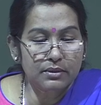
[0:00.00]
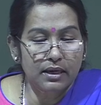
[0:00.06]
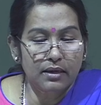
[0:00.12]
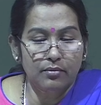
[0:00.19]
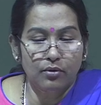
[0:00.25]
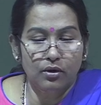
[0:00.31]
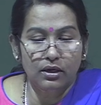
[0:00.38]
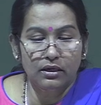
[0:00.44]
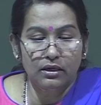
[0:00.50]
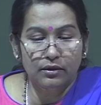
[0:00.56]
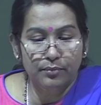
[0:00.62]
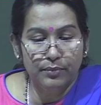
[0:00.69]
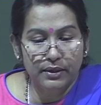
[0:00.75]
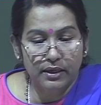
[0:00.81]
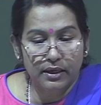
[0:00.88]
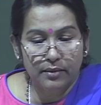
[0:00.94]
can model the
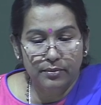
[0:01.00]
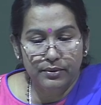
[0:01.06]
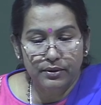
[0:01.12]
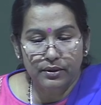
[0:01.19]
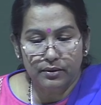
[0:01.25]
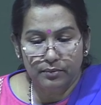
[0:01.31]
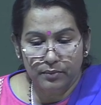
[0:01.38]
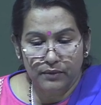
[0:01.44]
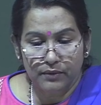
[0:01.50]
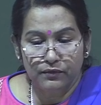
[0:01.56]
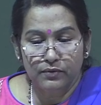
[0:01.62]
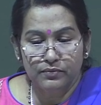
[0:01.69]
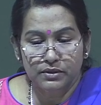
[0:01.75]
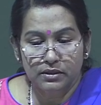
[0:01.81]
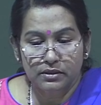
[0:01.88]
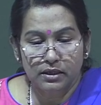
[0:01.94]
behavior,
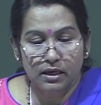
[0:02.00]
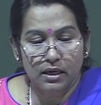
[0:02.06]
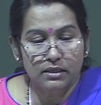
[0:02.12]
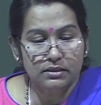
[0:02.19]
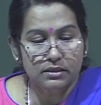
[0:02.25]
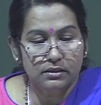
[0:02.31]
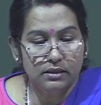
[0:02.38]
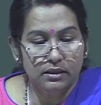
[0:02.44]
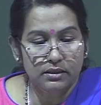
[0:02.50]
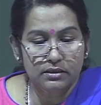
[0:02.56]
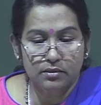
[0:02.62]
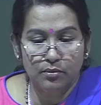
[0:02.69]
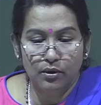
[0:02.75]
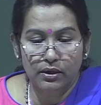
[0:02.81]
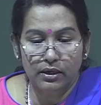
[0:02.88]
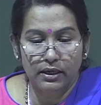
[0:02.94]
performs the task, that is the
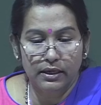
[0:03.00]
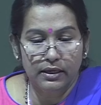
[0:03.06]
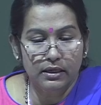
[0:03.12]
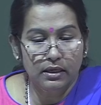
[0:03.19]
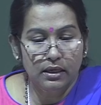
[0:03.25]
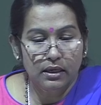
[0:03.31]
modeling.